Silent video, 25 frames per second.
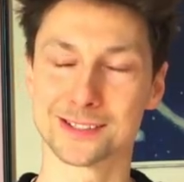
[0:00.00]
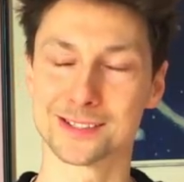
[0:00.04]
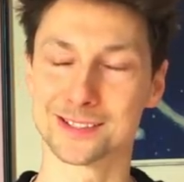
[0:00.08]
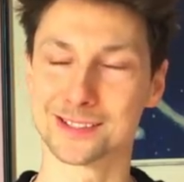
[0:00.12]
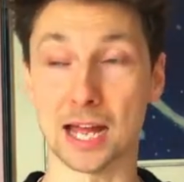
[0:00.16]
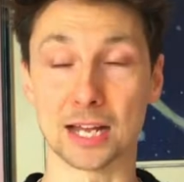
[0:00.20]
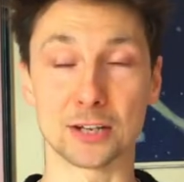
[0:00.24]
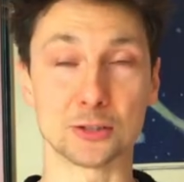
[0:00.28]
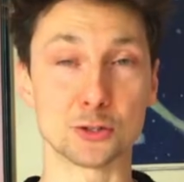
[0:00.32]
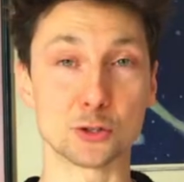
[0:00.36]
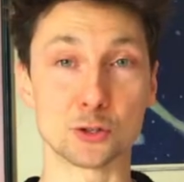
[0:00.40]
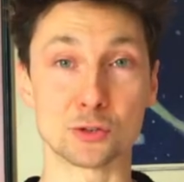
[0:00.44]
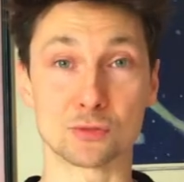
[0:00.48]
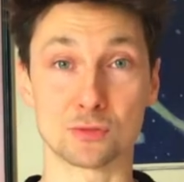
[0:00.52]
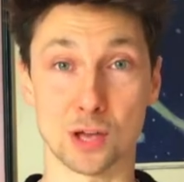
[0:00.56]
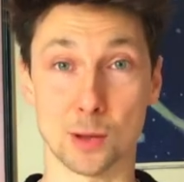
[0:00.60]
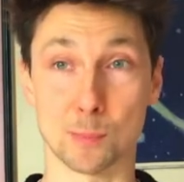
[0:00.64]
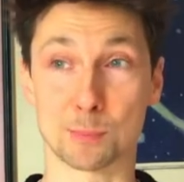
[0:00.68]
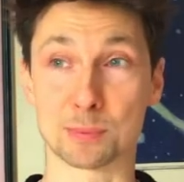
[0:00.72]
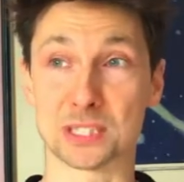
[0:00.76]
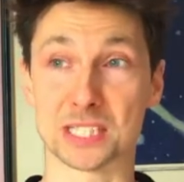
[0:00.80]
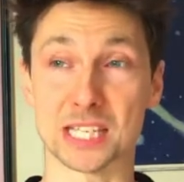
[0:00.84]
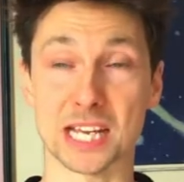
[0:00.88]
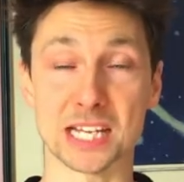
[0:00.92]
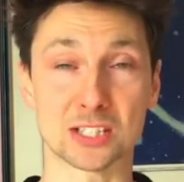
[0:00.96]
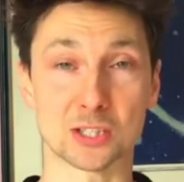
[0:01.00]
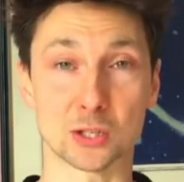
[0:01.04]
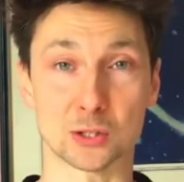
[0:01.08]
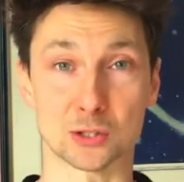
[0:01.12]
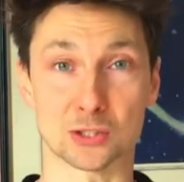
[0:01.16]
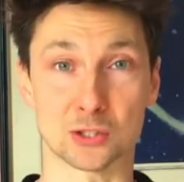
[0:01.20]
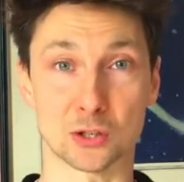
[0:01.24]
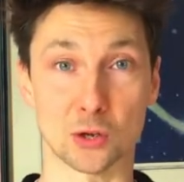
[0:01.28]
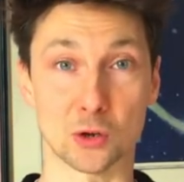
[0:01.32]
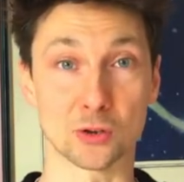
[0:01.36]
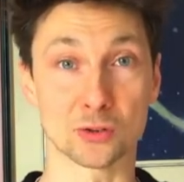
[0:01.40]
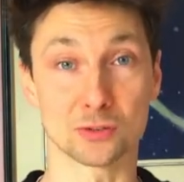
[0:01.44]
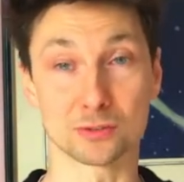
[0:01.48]
And a potato
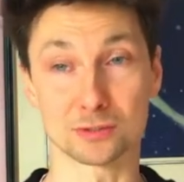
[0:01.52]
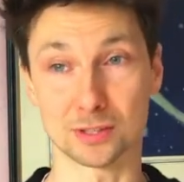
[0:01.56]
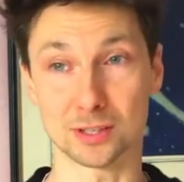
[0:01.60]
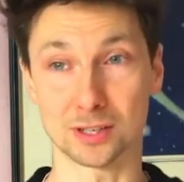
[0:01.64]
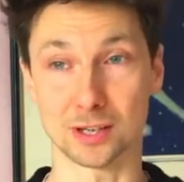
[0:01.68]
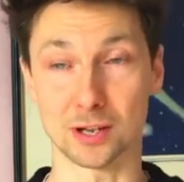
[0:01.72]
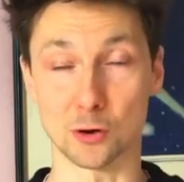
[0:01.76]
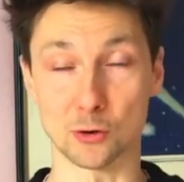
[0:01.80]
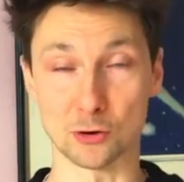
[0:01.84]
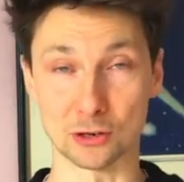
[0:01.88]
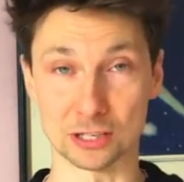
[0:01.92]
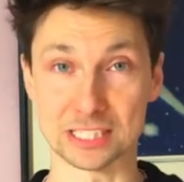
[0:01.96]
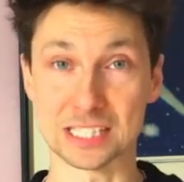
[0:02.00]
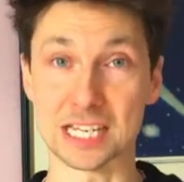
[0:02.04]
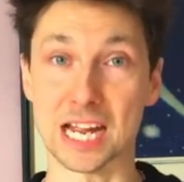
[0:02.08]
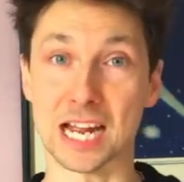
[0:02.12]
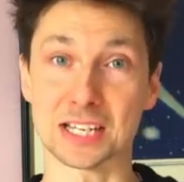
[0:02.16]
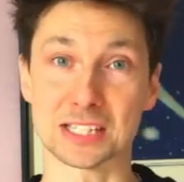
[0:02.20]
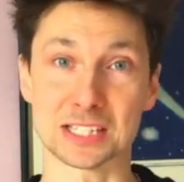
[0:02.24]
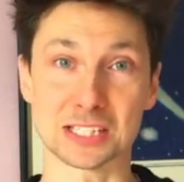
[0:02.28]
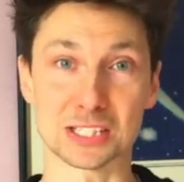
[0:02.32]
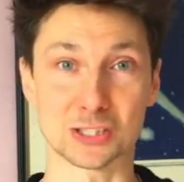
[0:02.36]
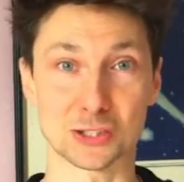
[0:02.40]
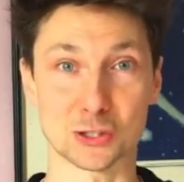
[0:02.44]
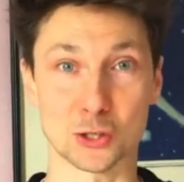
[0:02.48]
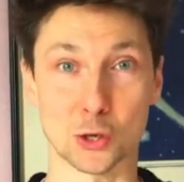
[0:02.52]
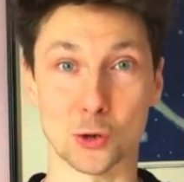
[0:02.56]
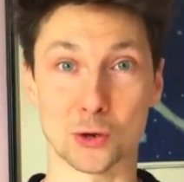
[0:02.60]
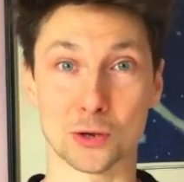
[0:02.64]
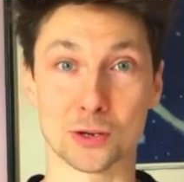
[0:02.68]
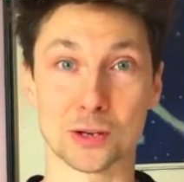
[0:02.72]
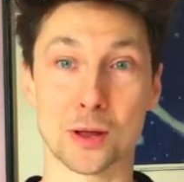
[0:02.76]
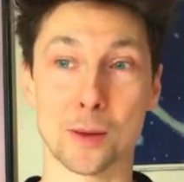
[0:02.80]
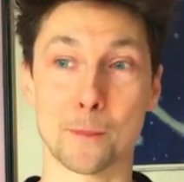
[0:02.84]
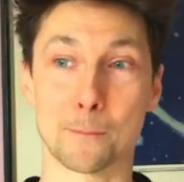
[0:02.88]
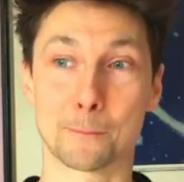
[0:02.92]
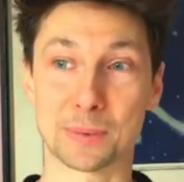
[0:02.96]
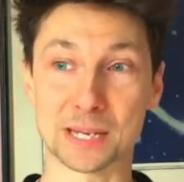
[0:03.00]
scone or a tatty
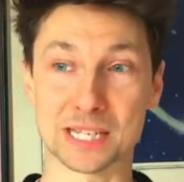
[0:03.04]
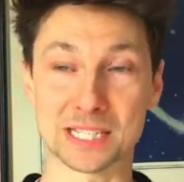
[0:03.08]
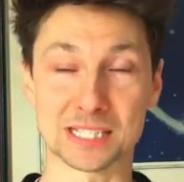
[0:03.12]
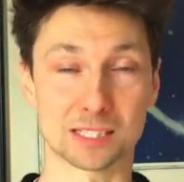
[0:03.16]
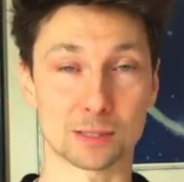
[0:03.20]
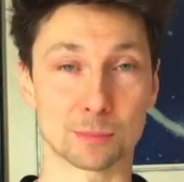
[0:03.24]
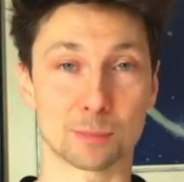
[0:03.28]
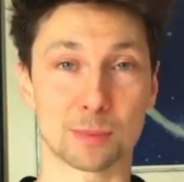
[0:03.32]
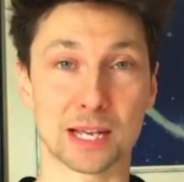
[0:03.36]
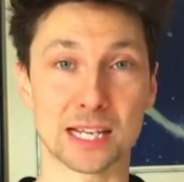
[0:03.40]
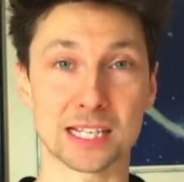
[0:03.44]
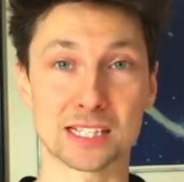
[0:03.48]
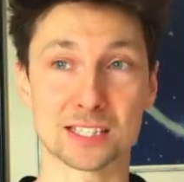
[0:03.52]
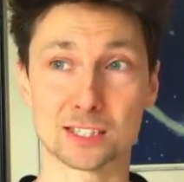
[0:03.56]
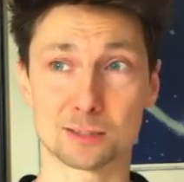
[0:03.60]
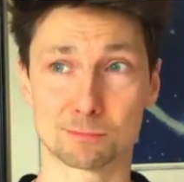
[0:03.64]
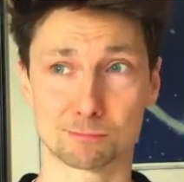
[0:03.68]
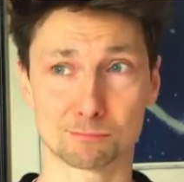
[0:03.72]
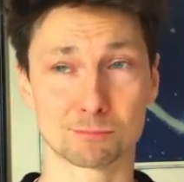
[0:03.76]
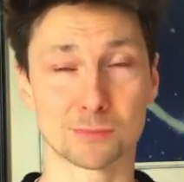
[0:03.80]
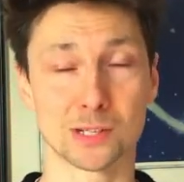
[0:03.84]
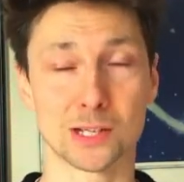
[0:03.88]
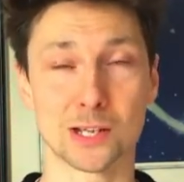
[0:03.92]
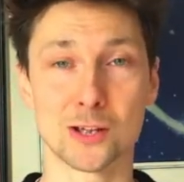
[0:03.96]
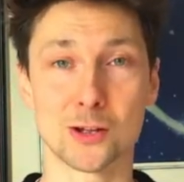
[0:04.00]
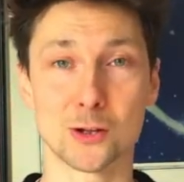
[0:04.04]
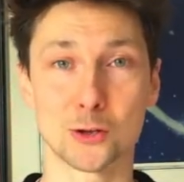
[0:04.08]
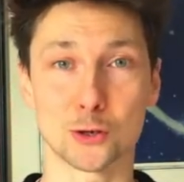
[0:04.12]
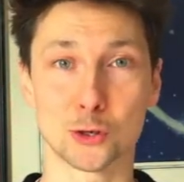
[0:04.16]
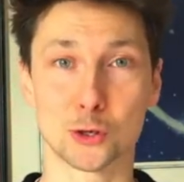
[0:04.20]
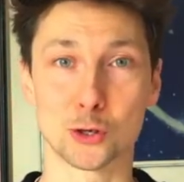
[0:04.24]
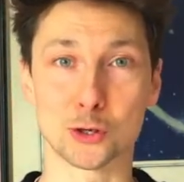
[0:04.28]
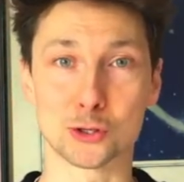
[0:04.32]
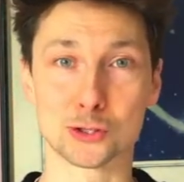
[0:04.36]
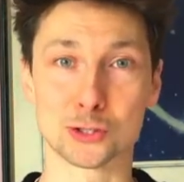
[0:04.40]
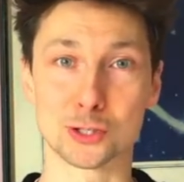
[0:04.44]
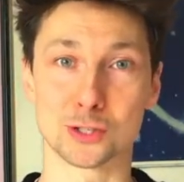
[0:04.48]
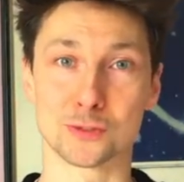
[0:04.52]
scone pizza base
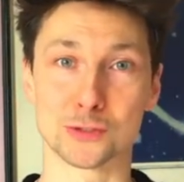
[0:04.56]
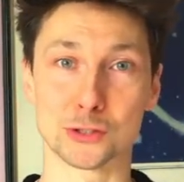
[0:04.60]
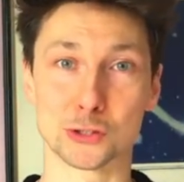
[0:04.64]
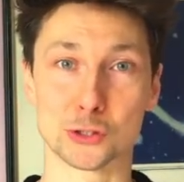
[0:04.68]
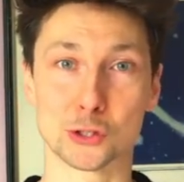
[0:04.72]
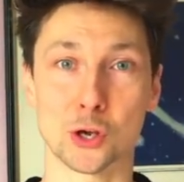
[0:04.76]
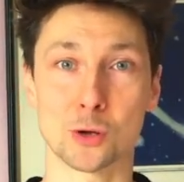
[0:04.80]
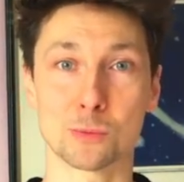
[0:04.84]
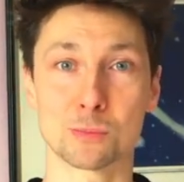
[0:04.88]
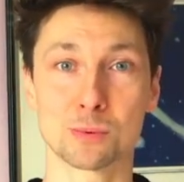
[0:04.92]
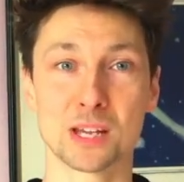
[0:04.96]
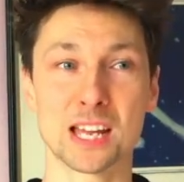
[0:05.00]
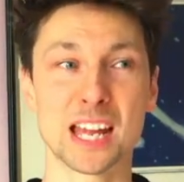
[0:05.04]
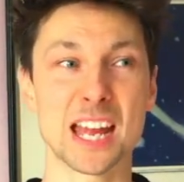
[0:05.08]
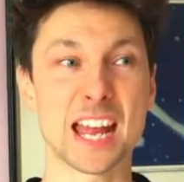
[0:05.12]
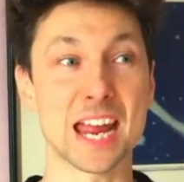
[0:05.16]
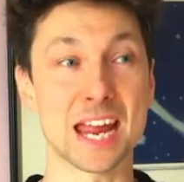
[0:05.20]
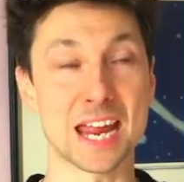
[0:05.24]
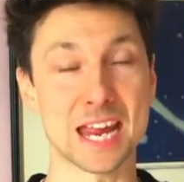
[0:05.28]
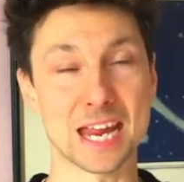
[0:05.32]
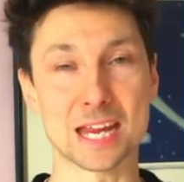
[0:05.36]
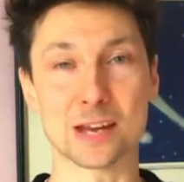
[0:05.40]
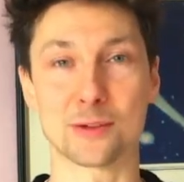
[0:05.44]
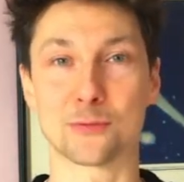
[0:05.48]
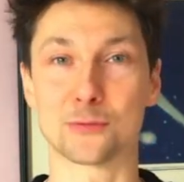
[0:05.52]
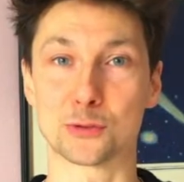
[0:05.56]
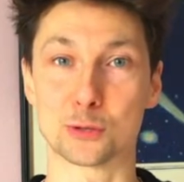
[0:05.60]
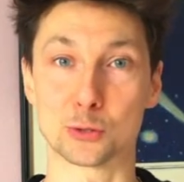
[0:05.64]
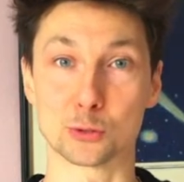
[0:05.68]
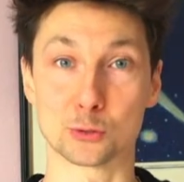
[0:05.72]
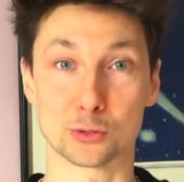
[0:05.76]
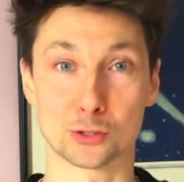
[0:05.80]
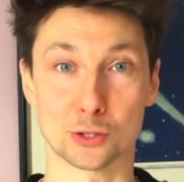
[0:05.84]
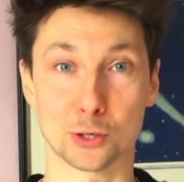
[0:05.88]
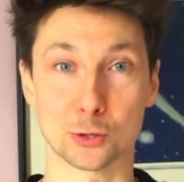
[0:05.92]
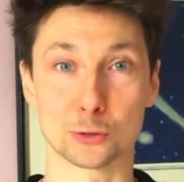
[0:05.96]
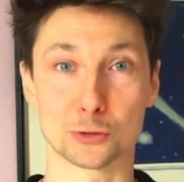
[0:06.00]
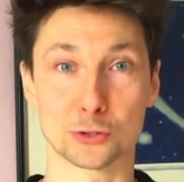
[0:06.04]
could do the job if you
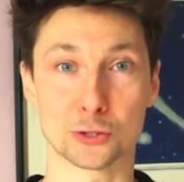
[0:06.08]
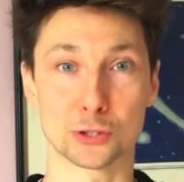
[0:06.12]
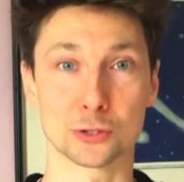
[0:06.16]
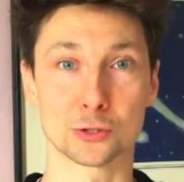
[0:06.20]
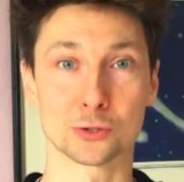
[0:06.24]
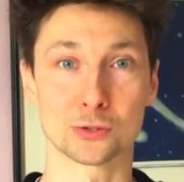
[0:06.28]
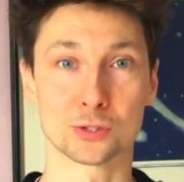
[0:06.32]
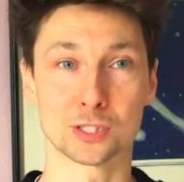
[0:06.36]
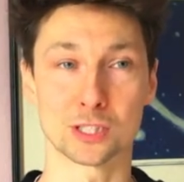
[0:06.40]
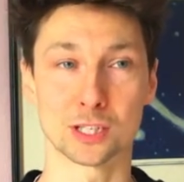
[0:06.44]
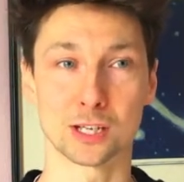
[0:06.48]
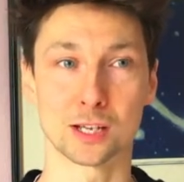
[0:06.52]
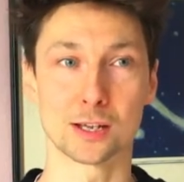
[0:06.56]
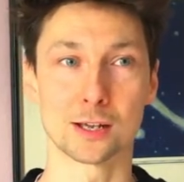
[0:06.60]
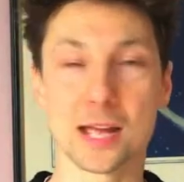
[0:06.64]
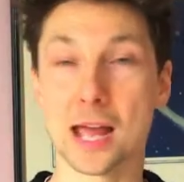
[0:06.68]
so choose.